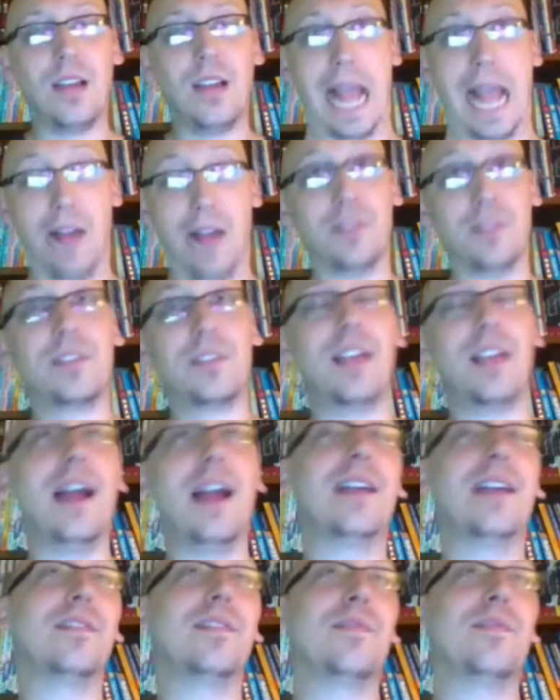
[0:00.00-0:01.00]

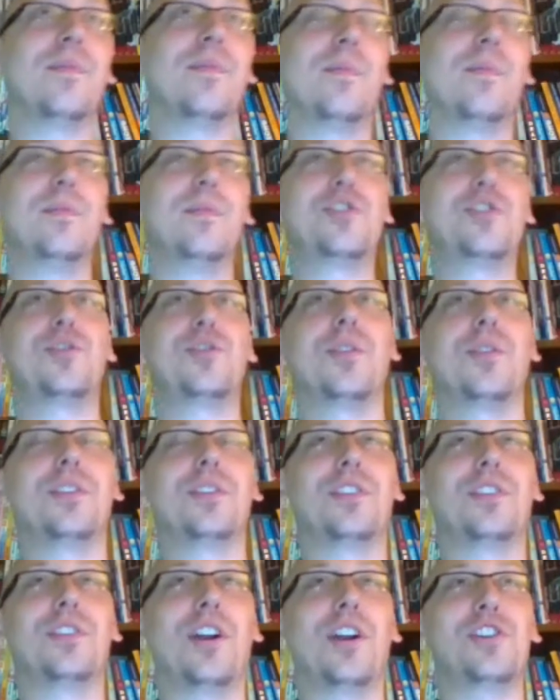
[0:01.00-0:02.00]
Outside of
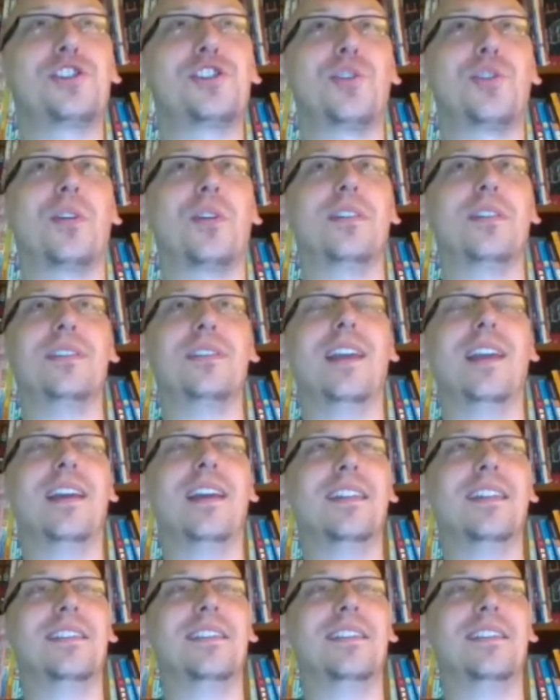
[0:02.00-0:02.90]
start short and